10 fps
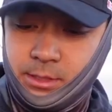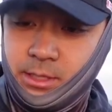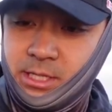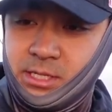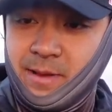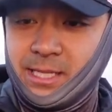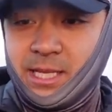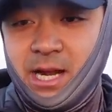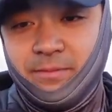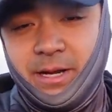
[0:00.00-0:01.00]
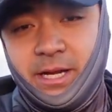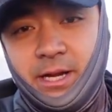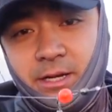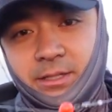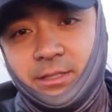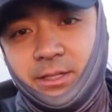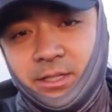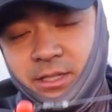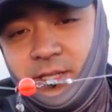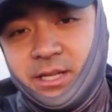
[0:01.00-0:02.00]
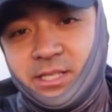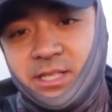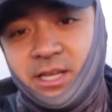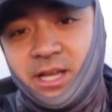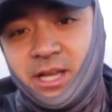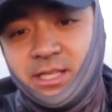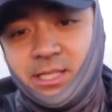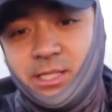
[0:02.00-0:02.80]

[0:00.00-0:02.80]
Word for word: So this is my setup right here. You can see the